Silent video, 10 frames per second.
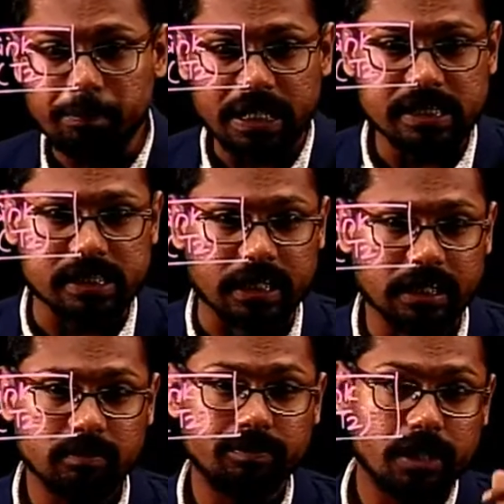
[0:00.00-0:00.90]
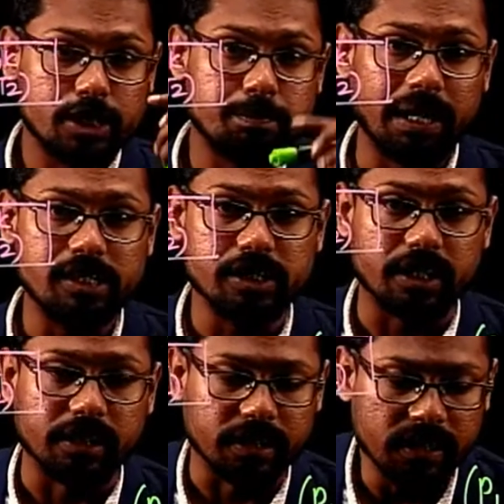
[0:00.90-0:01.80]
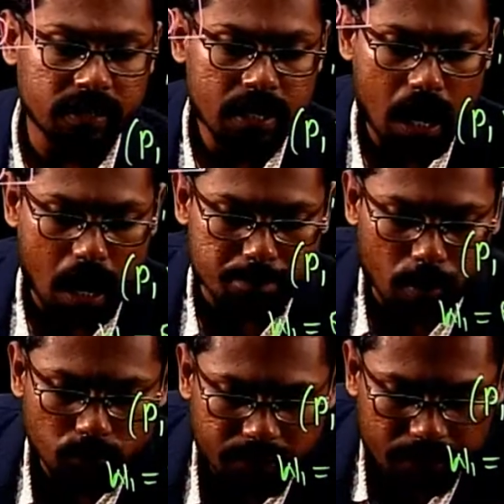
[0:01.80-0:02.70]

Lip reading: BC is basically about